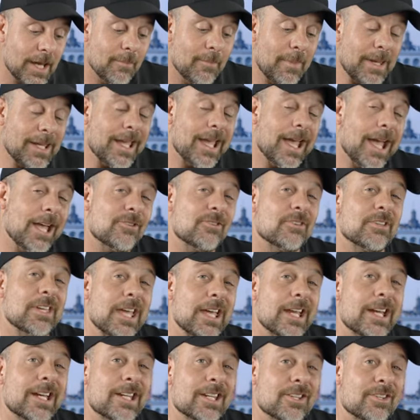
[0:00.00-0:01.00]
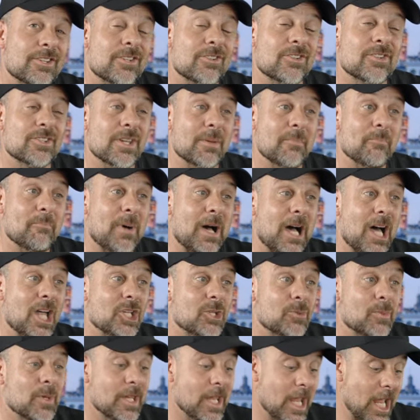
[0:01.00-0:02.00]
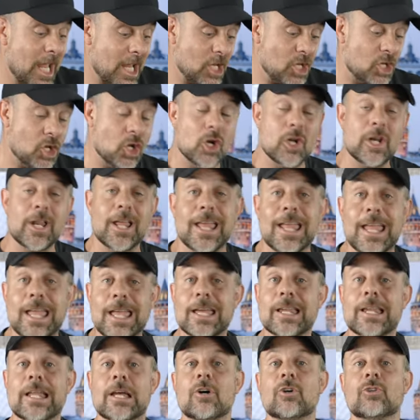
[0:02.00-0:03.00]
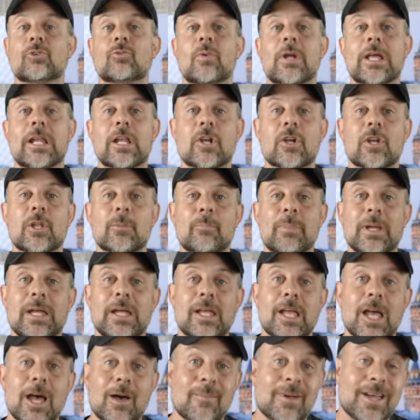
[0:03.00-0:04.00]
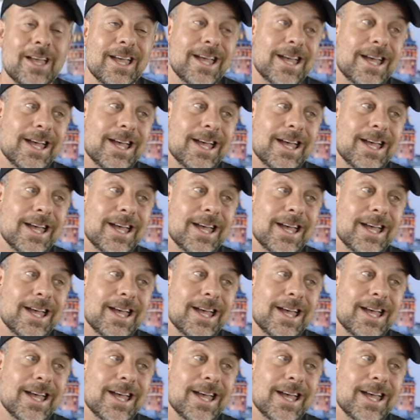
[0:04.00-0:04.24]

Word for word: make educated decisions on possibly a good handheld radio to pick up.